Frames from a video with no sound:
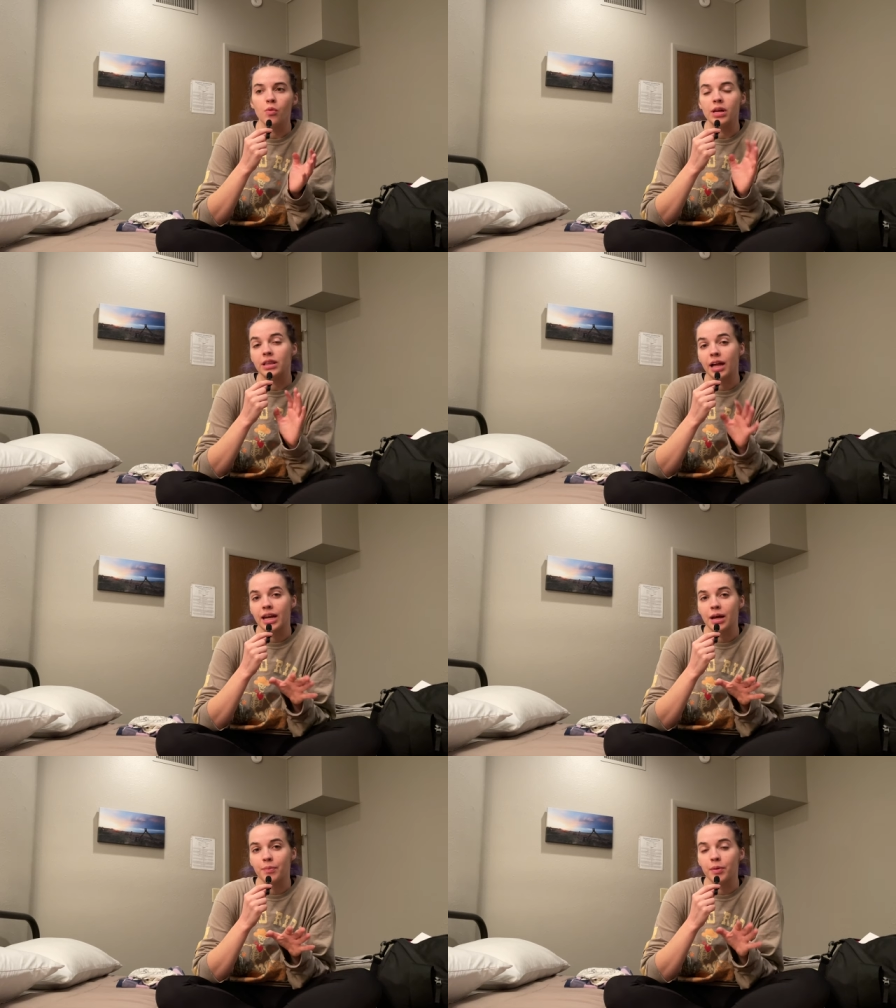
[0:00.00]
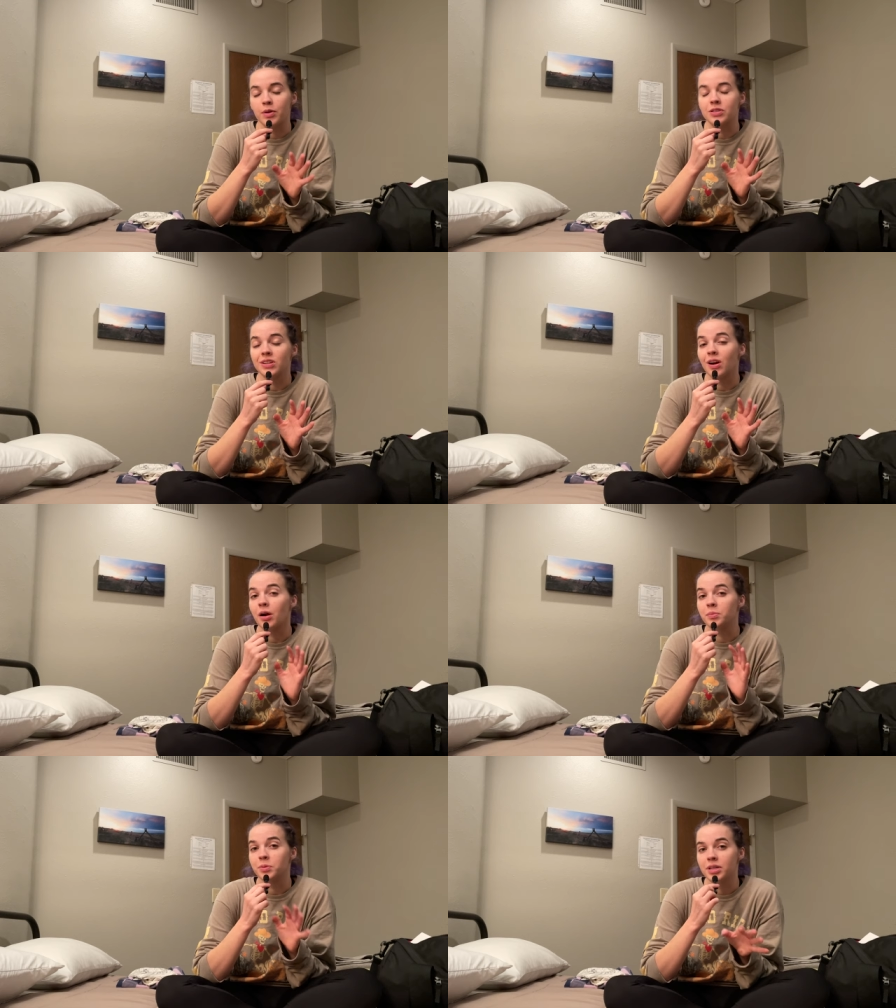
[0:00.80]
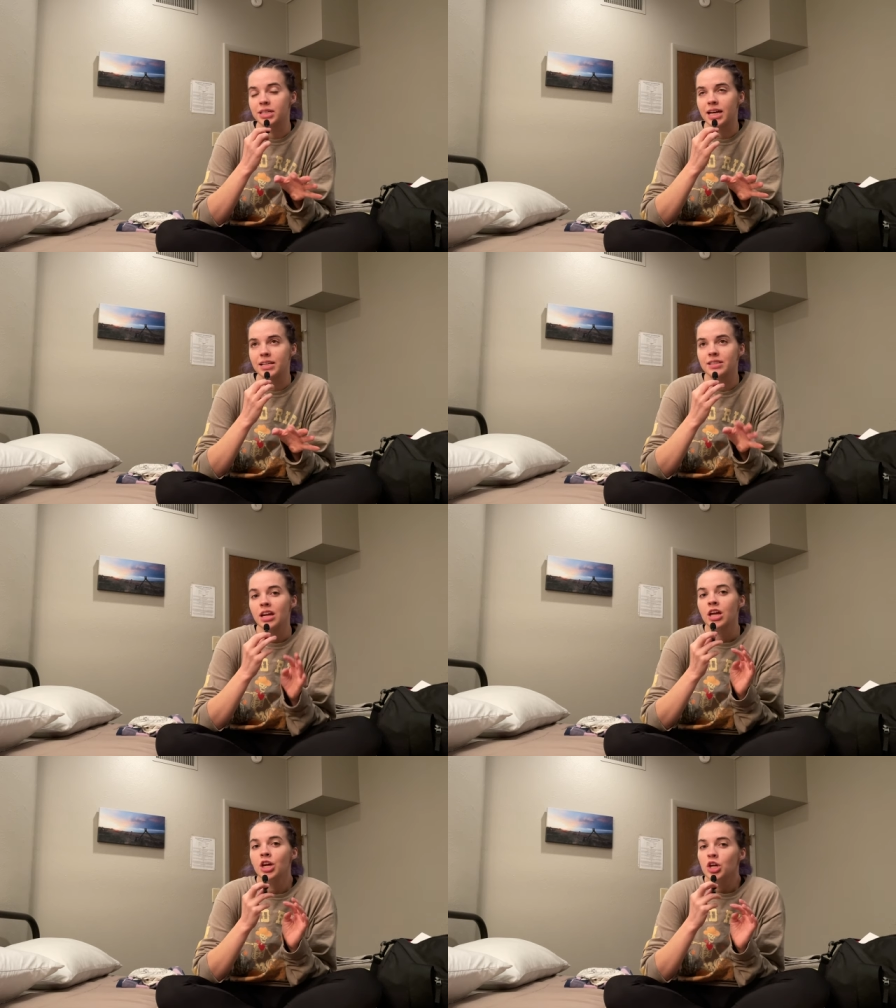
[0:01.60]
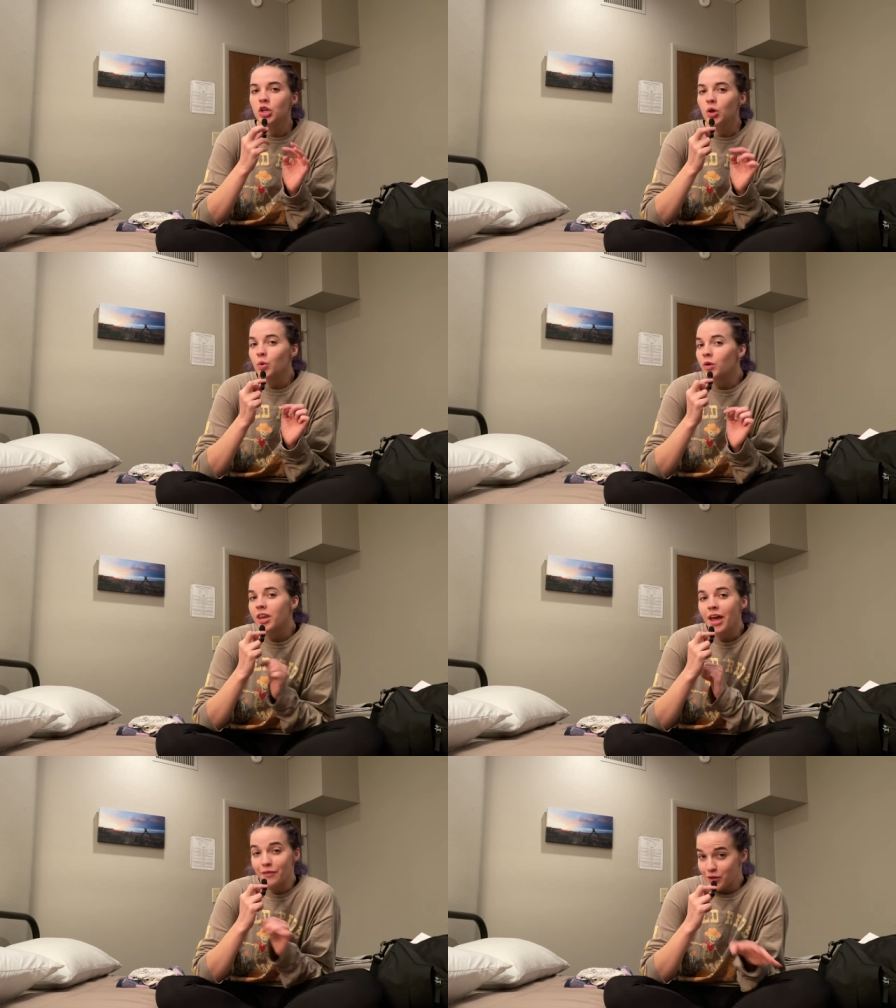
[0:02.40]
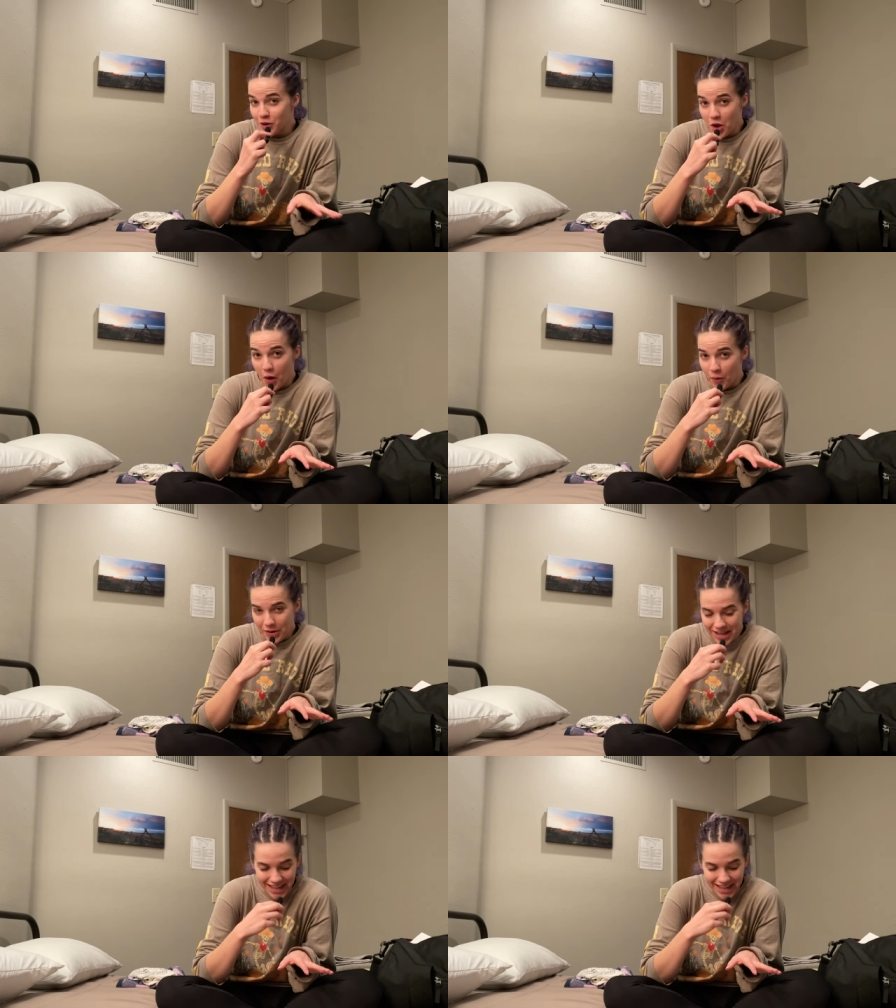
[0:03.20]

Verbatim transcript: We line up and we start our pretest. You never know